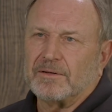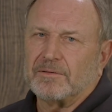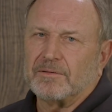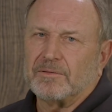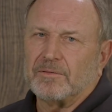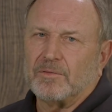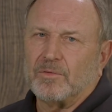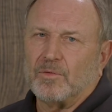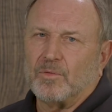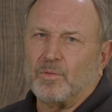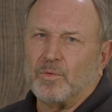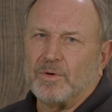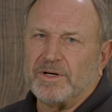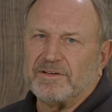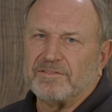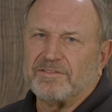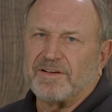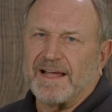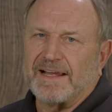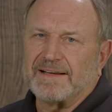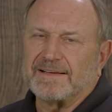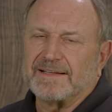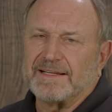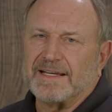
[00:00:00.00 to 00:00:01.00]
we've
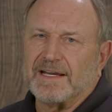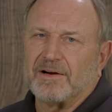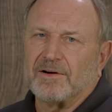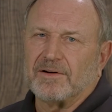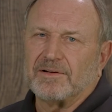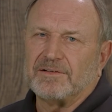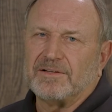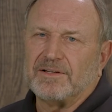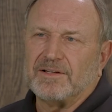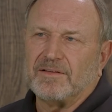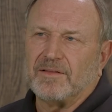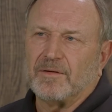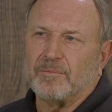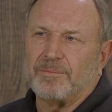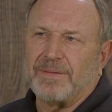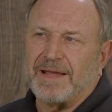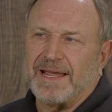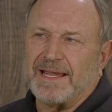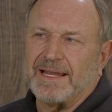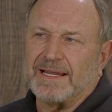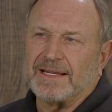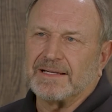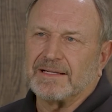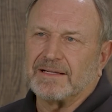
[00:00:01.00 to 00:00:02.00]
had to guarantee the
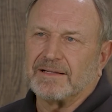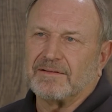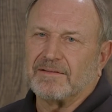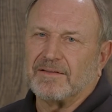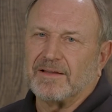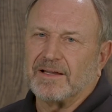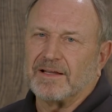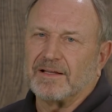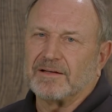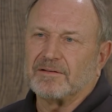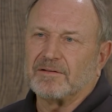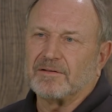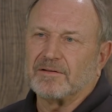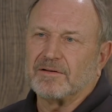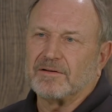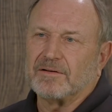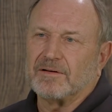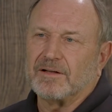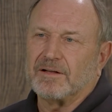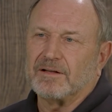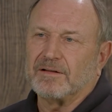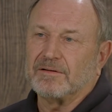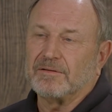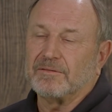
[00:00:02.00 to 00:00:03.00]
bank that
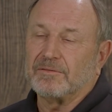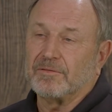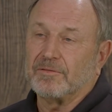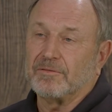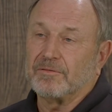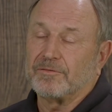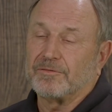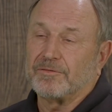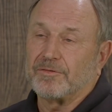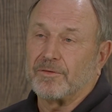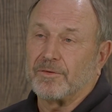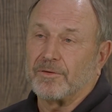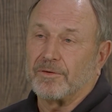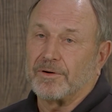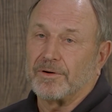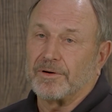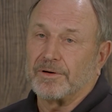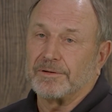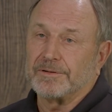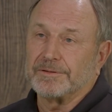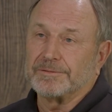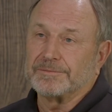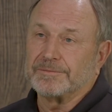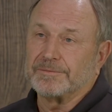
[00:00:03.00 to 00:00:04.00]

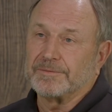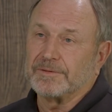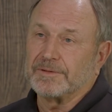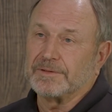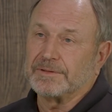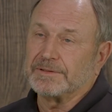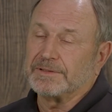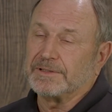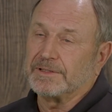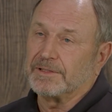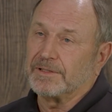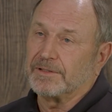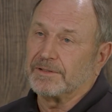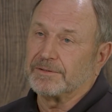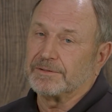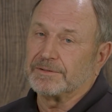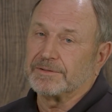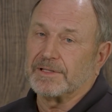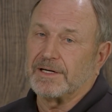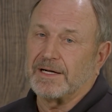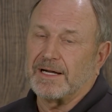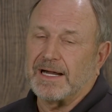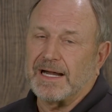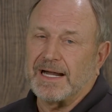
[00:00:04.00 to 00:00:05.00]
for
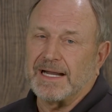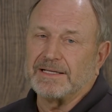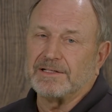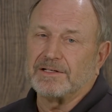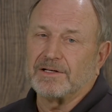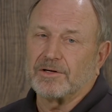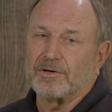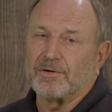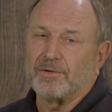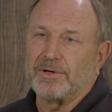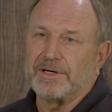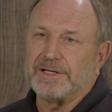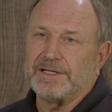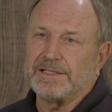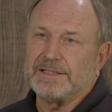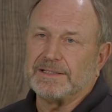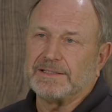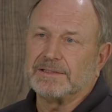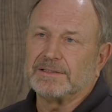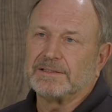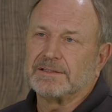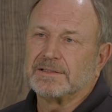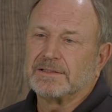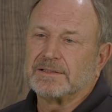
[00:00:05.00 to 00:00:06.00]
a high
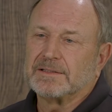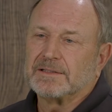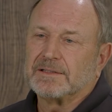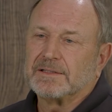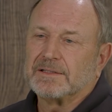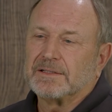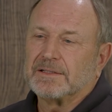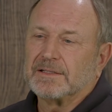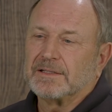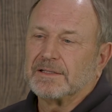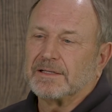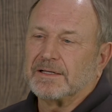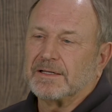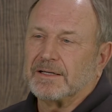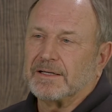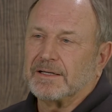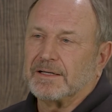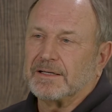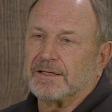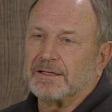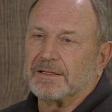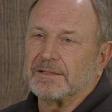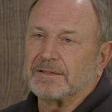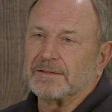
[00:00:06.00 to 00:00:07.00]
degree
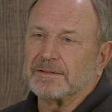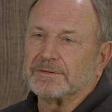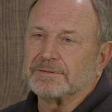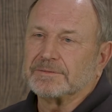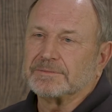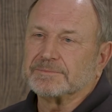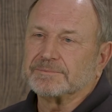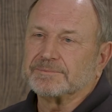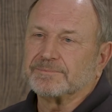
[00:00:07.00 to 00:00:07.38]
of